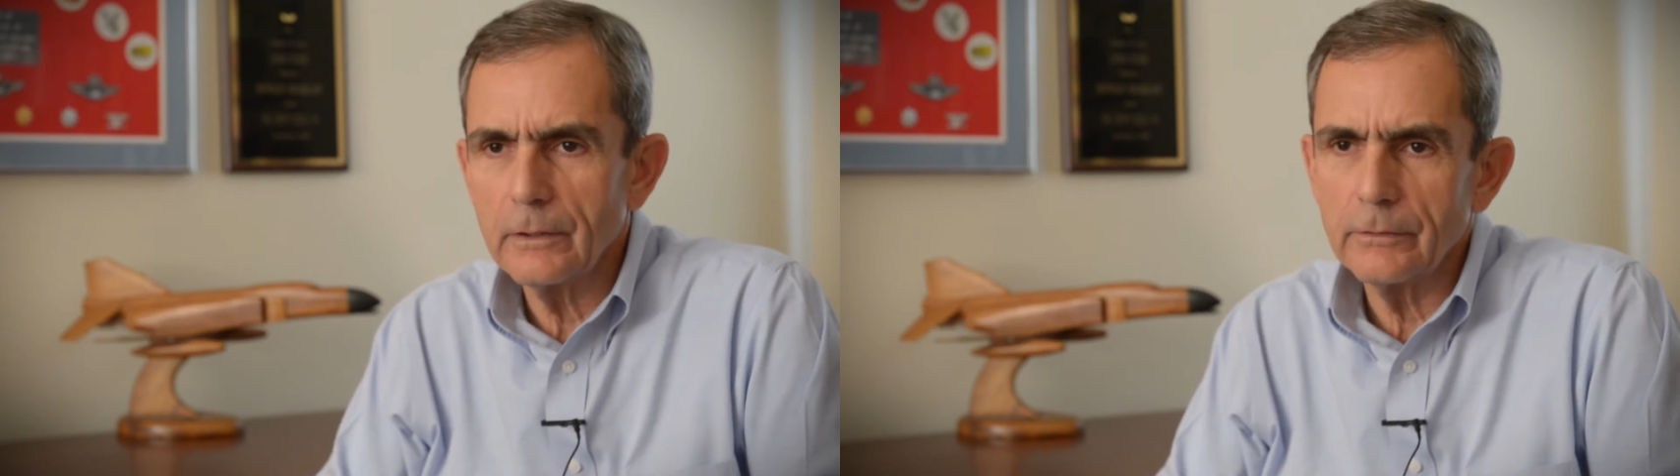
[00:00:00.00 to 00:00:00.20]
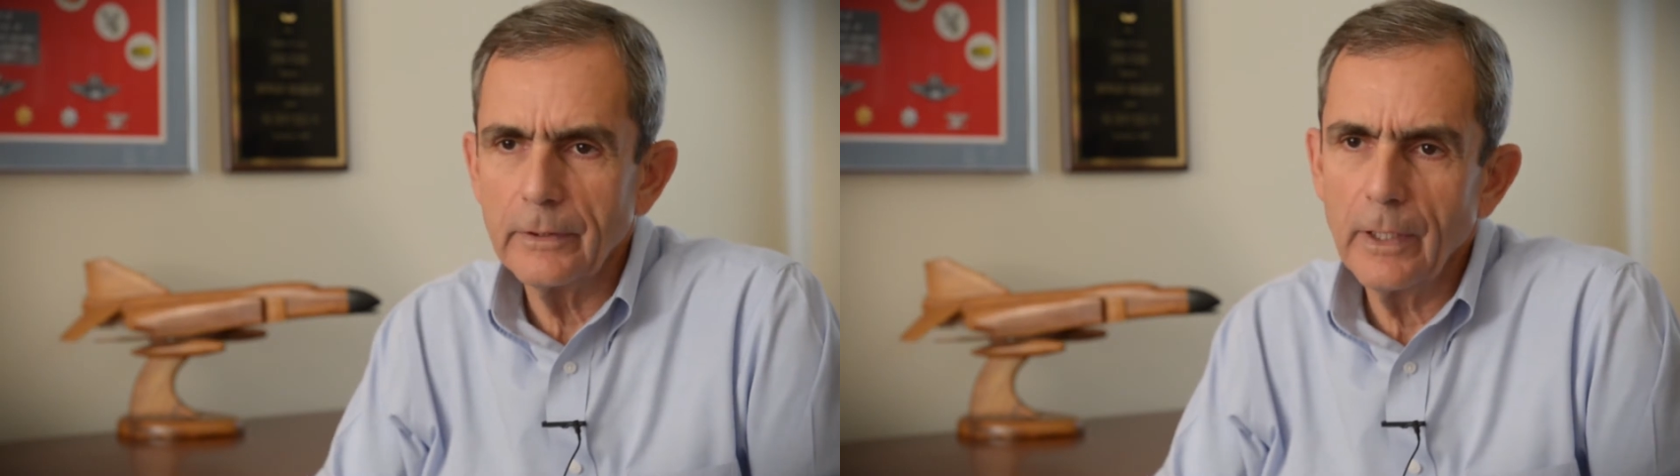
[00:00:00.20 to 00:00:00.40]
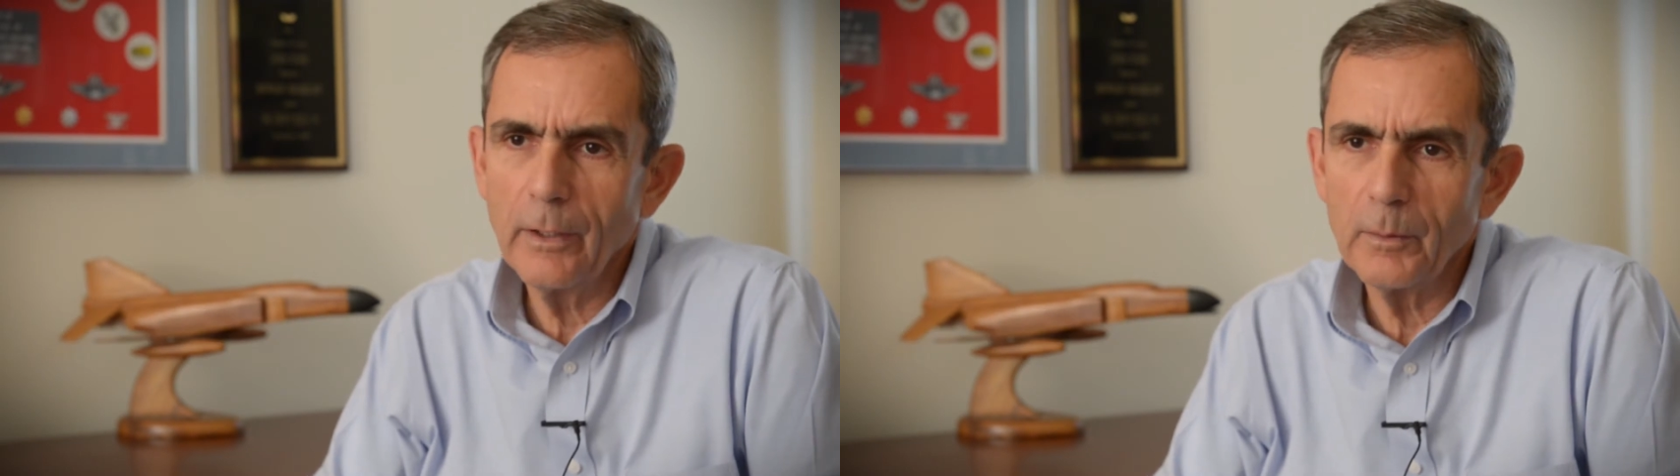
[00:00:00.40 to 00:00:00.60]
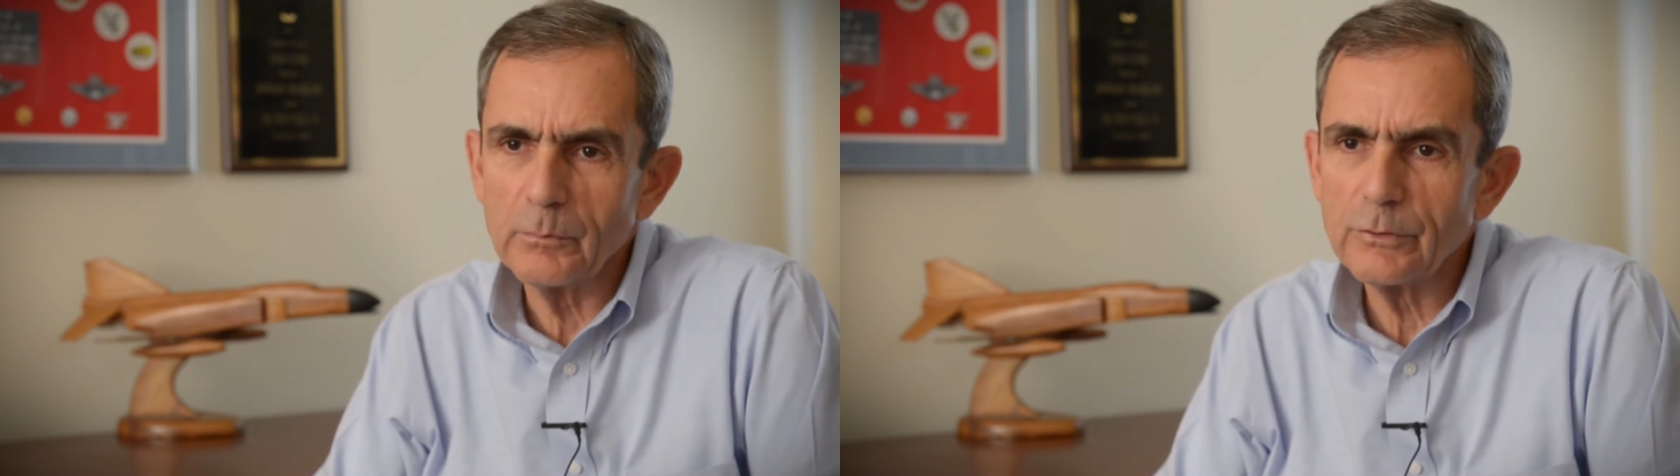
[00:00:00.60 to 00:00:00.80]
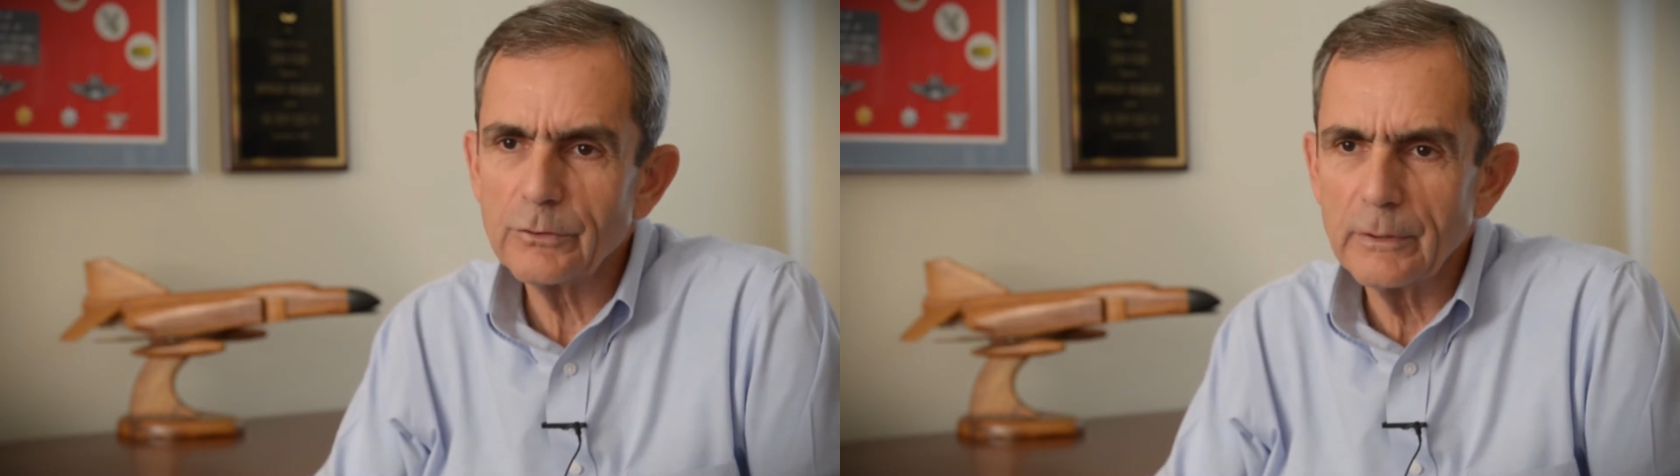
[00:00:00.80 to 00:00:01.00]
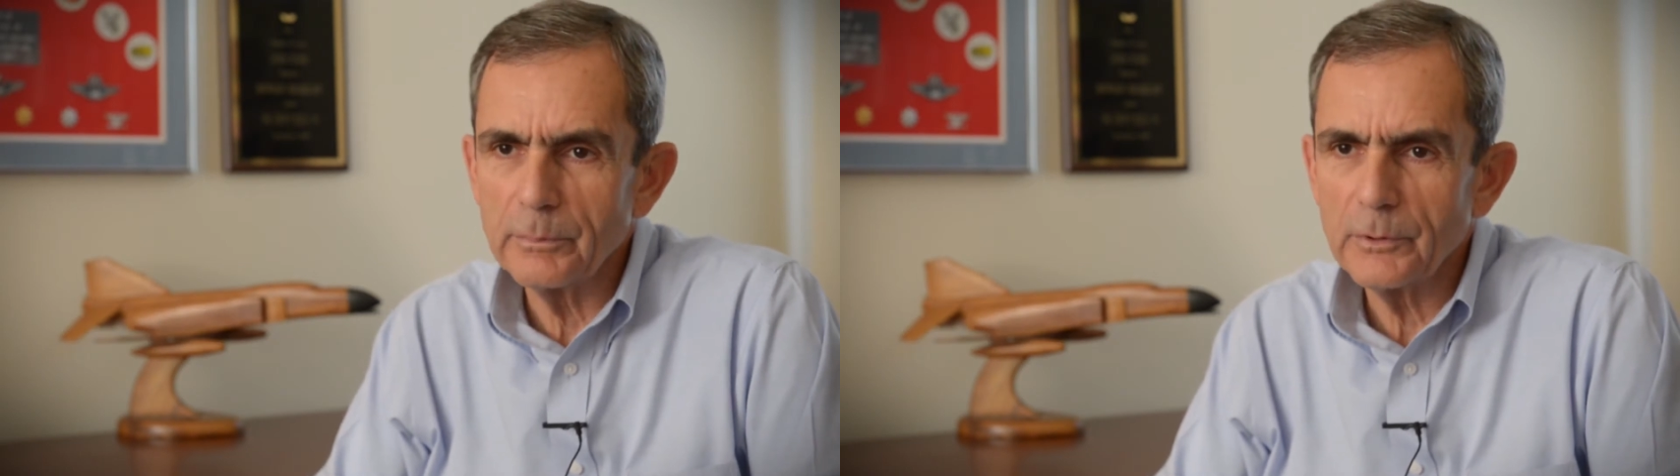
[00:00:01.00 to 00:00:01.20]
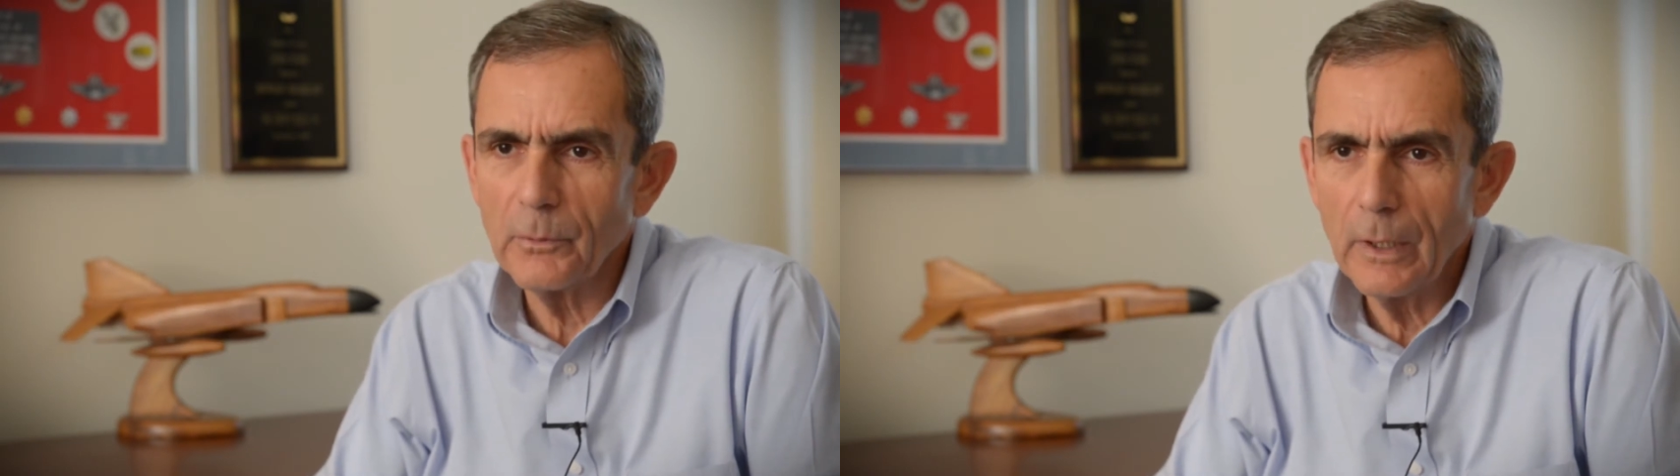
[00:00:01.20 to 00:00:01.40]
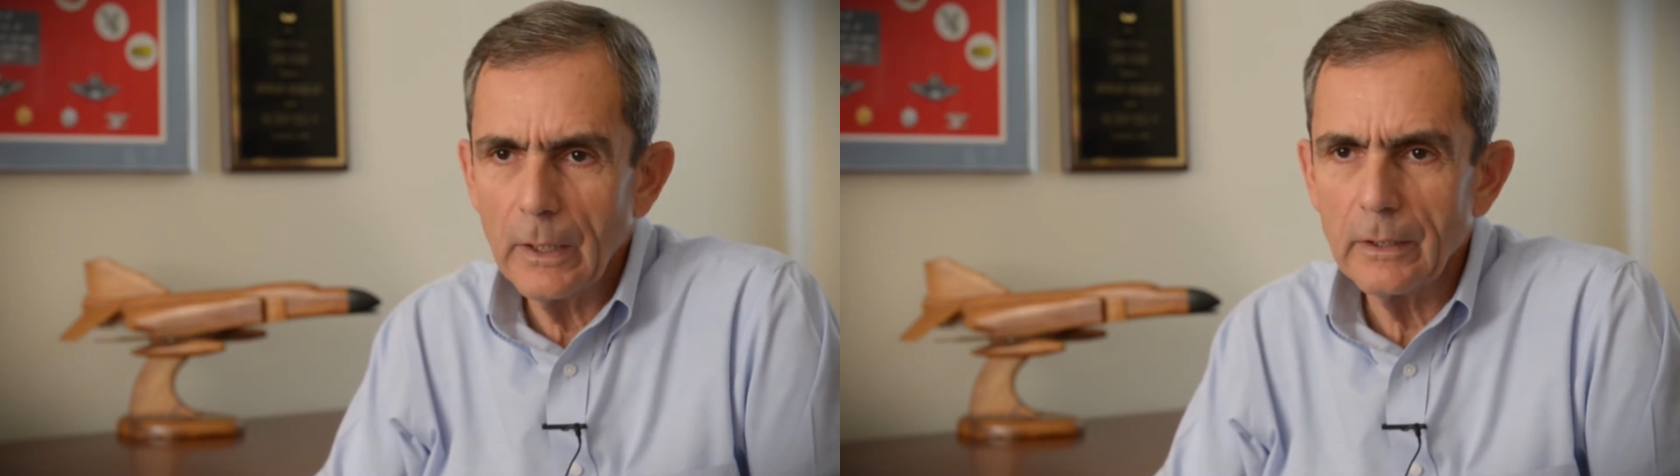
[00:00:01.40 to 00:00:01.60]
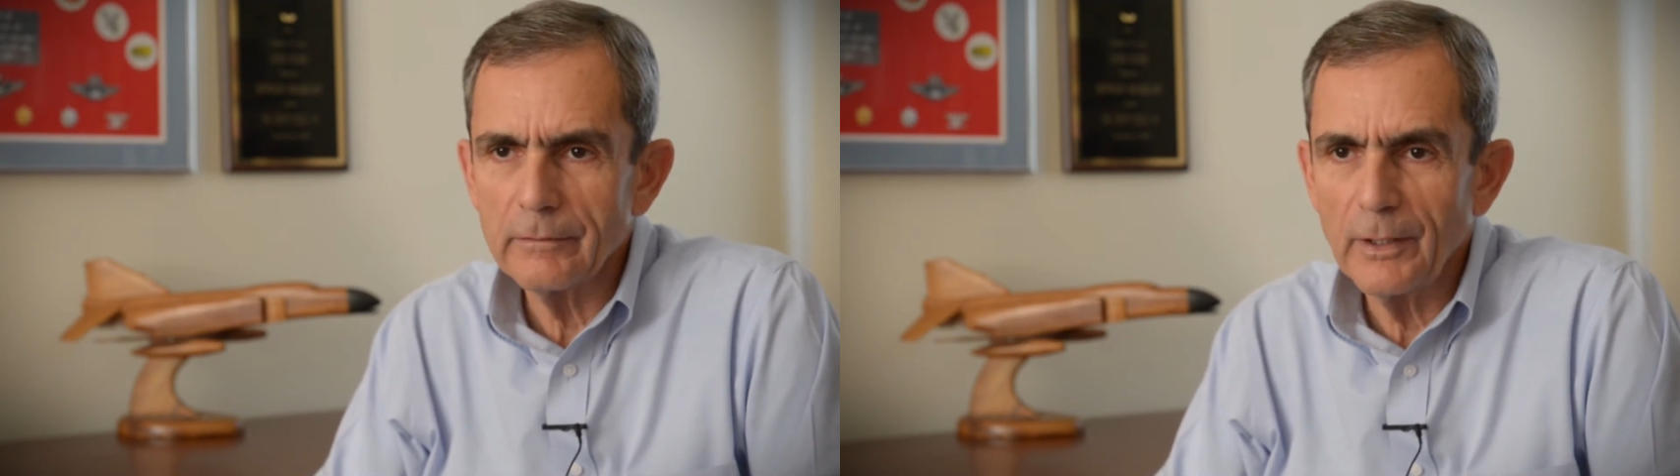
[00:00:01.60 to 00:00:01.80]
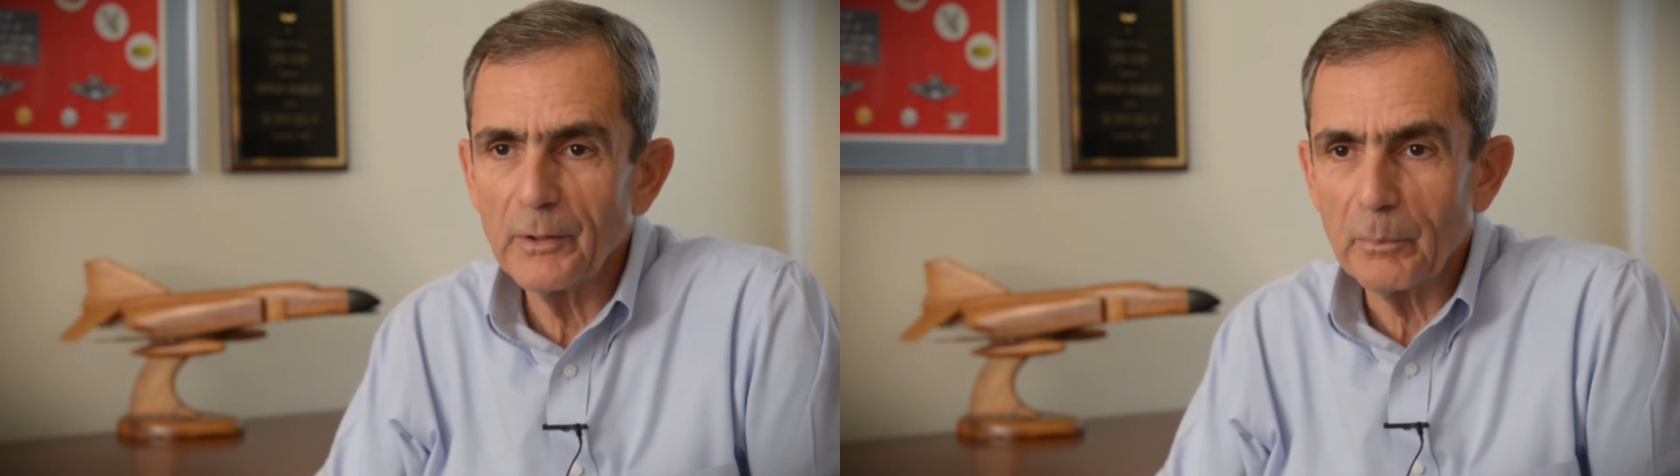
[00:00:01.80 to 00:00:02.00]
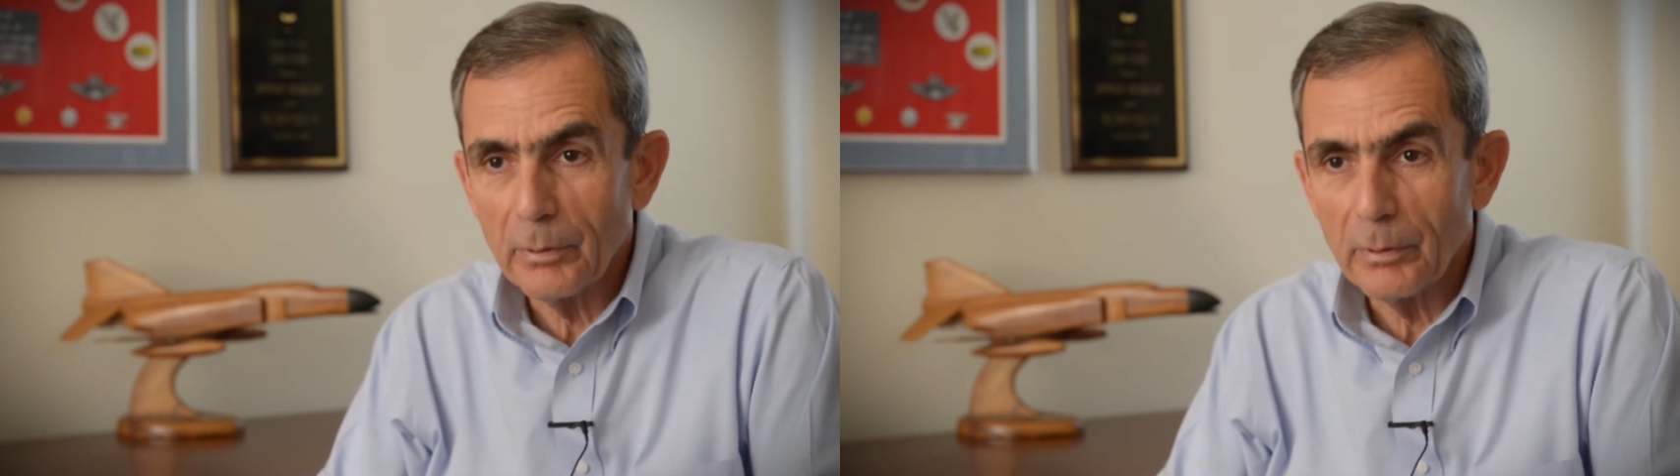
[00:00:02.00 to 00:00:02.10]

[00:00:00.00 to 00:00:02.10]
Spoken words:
because now I'm stripped away of all the